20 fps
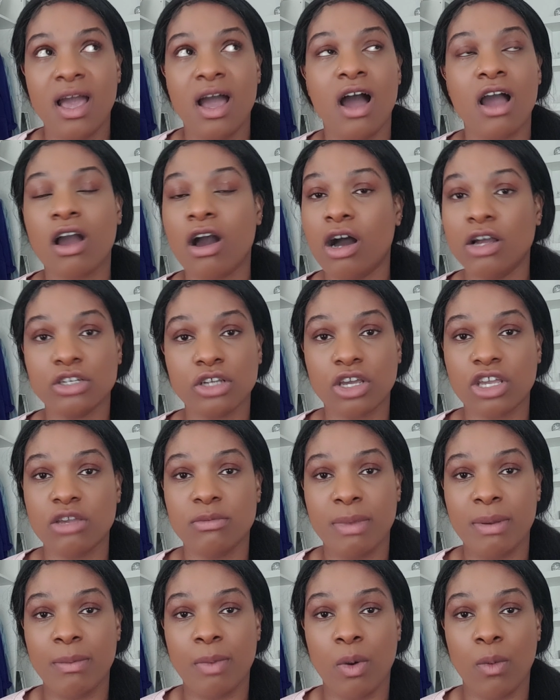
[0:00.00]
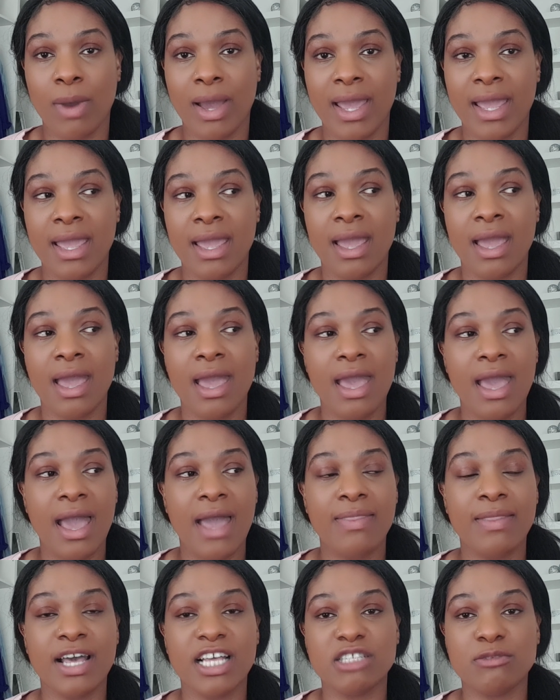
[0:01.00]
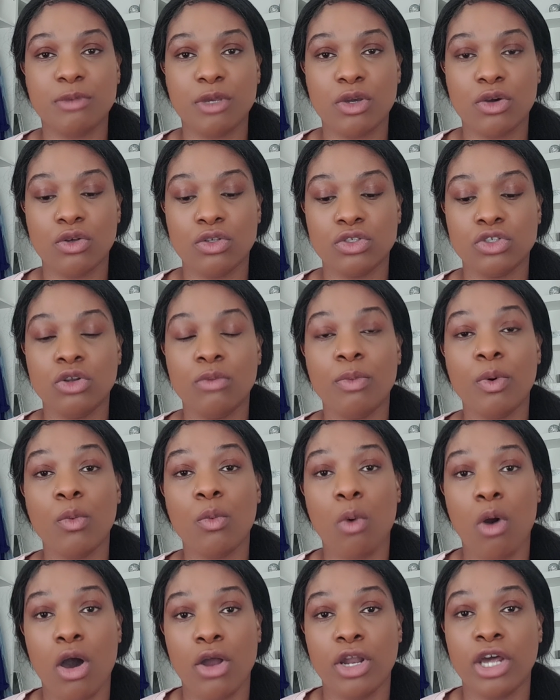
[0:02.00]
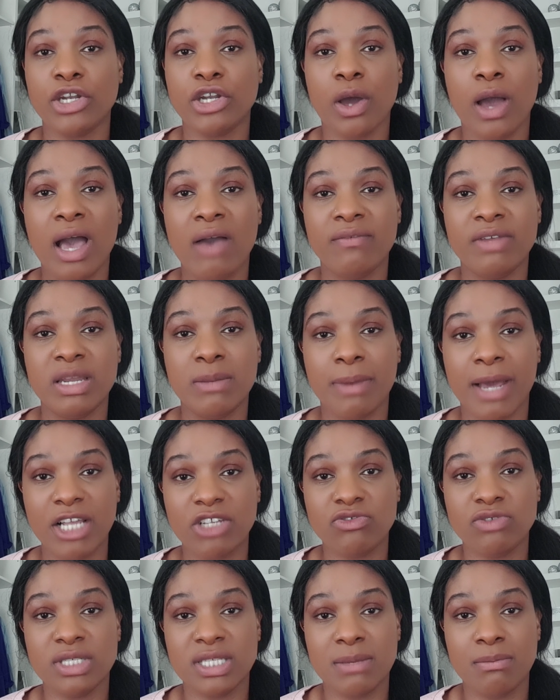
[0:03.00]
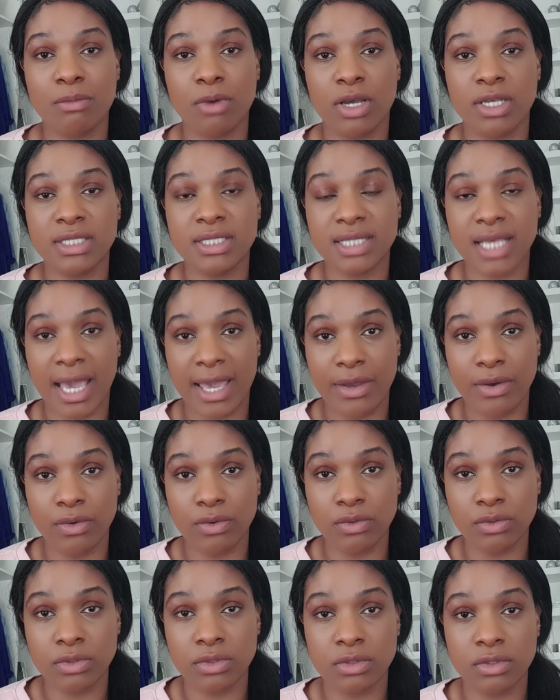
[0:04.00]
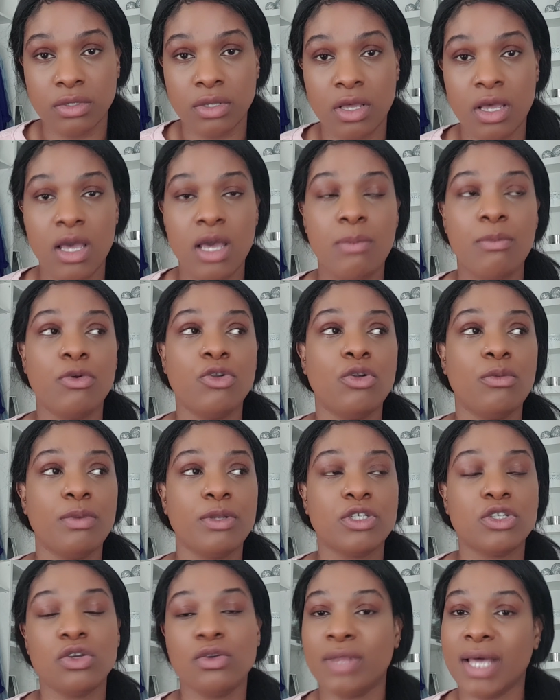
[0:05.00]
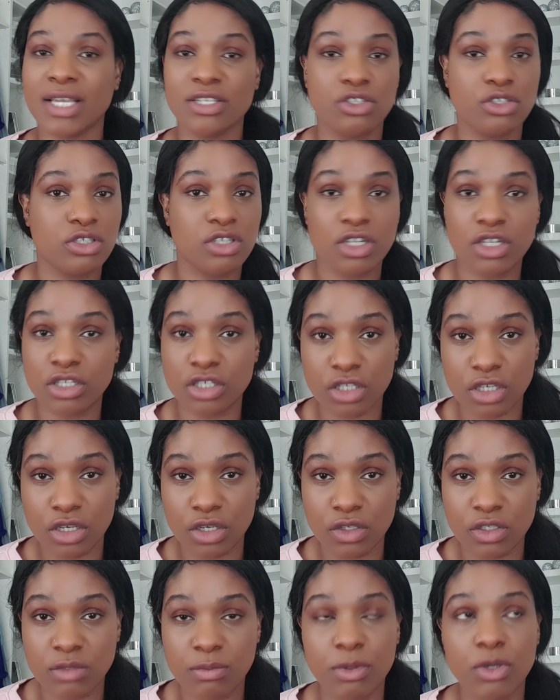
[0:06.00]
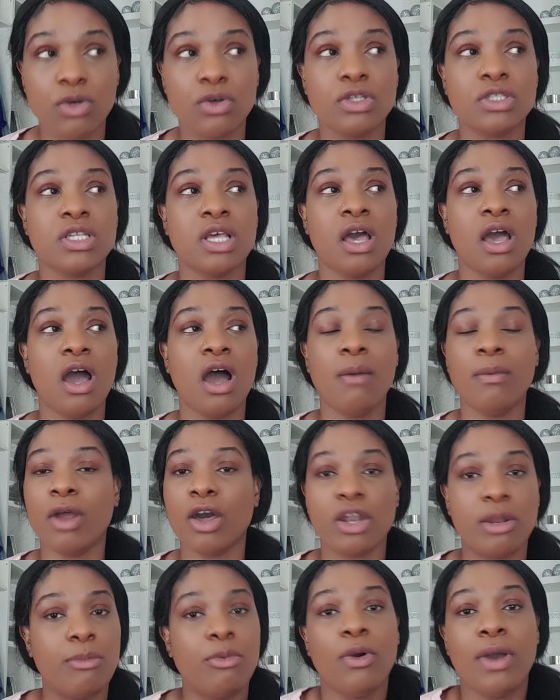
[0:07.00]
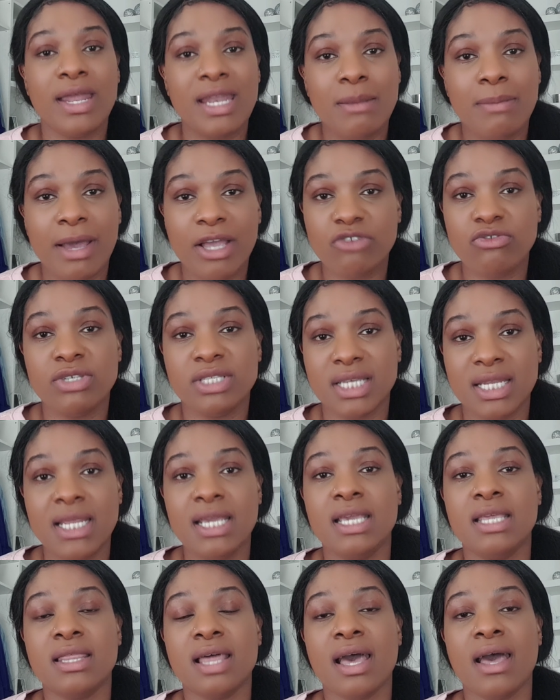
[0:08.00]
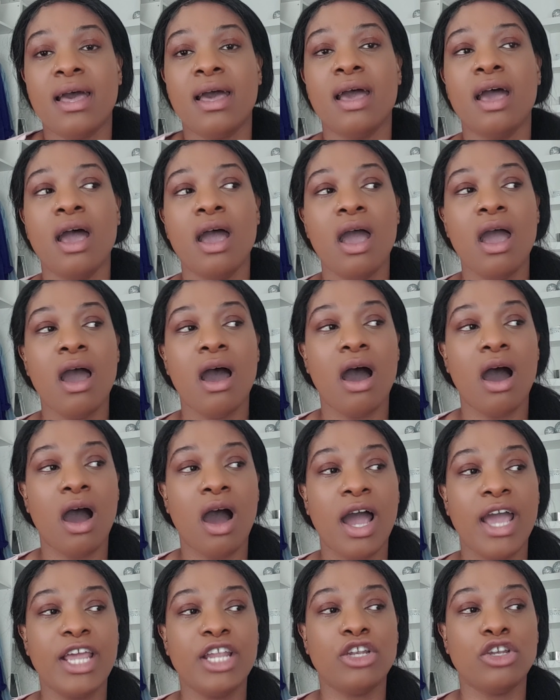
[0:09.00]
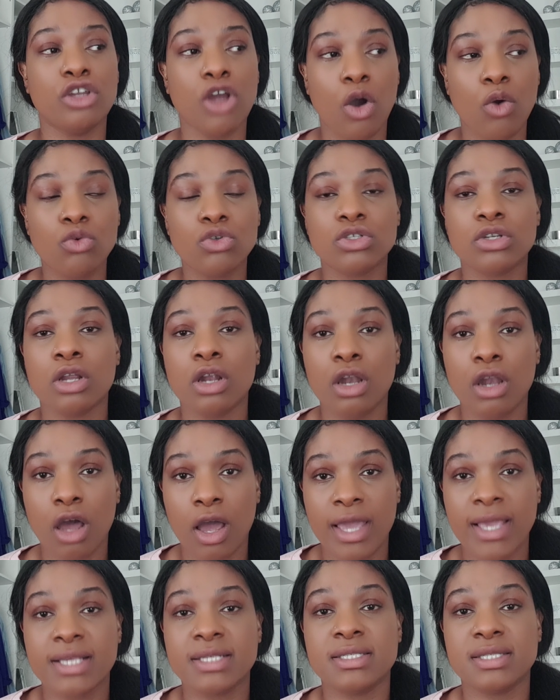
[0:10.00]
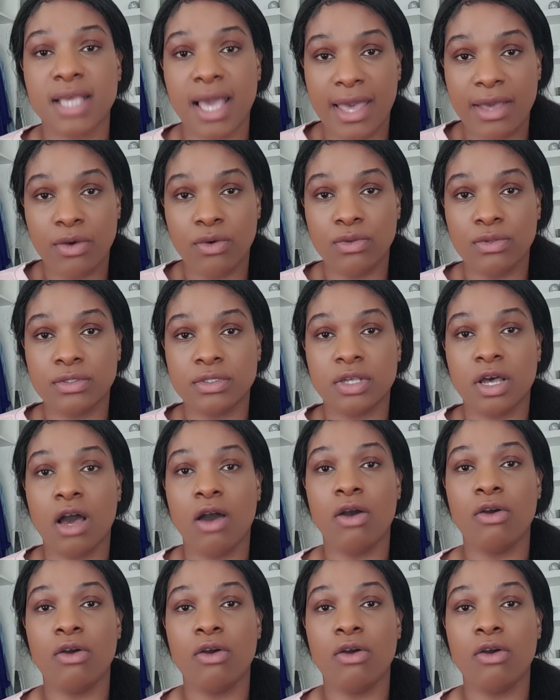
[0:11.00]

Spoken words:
I can't document my weight. And that's because, number one, I don't have any batteries in my scales. But number two, that's just an excuse because I'm not going to put any batteries in either. I don't like scales.